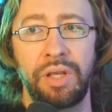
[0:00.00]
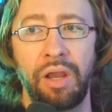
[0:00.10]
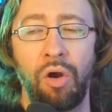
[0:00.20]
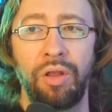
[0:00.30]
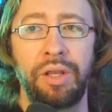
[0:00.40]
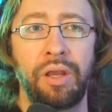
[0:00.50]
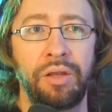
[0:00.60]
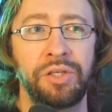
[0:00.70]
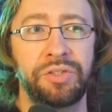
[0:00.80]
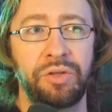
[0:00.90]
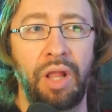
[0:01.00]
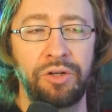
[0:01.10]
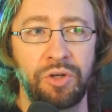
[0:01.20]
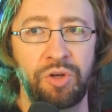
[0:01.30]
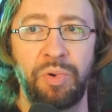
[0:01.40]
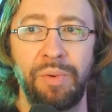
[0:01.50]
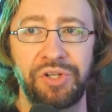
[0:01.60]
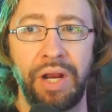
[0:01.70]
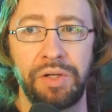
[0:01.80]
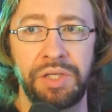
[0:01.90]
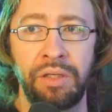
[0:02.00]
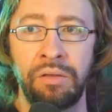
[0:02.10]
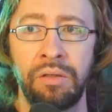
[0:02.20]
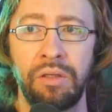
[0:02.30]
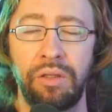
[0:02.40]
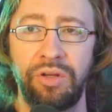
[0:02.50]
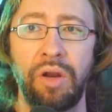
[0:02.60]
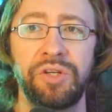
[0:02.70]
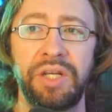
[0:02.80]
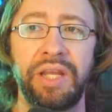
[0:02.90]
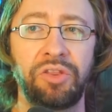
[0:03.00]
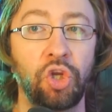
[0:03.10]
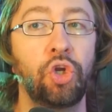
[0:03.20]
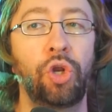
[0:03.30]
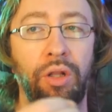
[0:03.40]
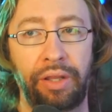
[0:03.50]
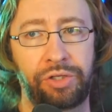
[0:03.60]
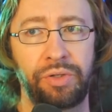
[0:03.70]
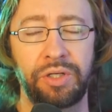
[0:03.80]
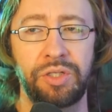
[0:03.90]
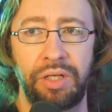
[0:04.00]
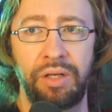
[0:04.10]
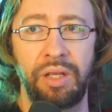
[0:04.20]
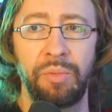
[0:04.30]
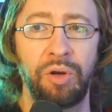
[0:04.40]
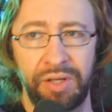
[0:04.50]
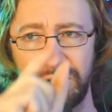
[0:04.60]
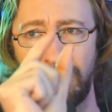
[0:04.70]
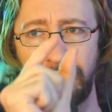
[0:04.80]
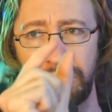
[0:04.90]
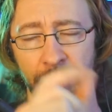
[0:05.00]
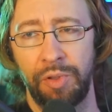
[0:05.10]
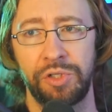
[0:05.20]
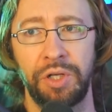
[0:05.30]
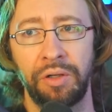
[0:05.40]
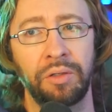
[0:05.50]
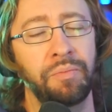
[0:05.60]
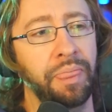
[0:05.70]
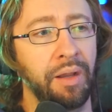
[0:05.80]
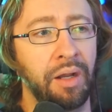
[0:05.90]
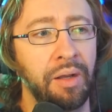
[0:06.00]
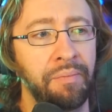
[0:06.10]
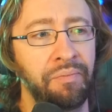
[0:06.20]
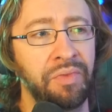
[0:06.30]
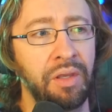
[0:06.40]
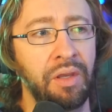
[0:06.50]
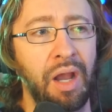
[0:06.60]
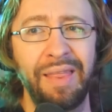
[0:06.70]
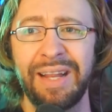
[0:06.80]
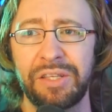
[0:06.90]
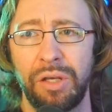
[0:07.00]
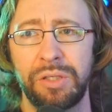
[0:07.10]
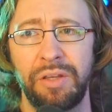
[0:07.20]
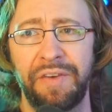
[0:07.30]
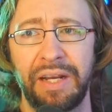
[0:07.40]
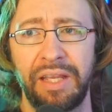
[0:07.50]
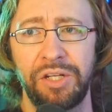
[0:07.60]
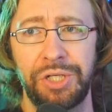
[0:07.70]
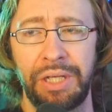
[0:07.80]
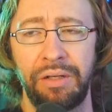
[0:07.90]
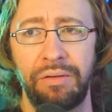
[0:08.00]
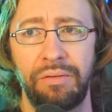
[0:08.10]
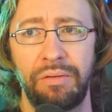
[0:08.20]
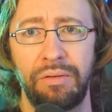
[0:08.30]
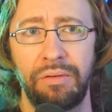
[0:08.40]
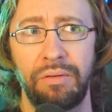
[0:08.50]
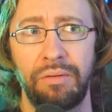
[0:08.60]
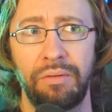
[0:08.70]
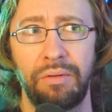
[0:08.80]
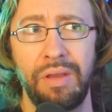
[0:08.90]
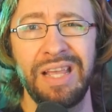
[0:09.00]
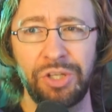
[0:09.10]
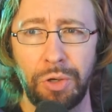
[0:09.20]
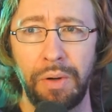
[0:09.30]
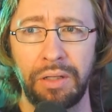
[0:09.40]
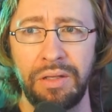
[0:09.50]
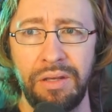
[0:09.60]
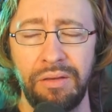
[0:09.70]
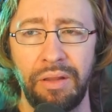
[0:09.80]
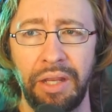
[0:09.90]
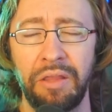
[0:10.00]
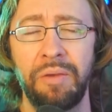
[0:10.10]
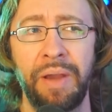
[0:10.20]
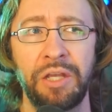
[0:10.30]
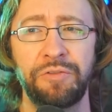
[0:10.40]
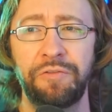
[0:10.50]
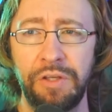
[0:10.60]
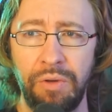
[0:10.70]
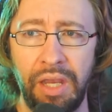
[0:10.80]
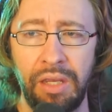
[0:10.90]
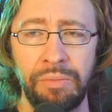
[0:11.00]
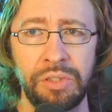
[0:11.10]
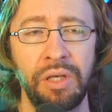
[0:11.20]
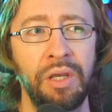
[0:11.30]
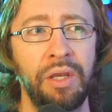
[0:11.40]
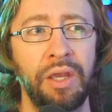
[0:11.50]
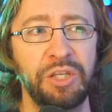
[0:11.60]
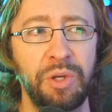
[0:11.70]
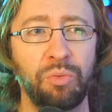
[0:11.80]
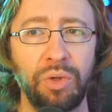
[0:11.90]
yeah, all, eh, eh, his electrics are pretty much guaranteed. They're guaranteed yes. to get the good electrics in heat mode. Yeah. It takes off like a small chunk. Um, there you go. I think it's also the fact that Jin historically, like in the past few games, has been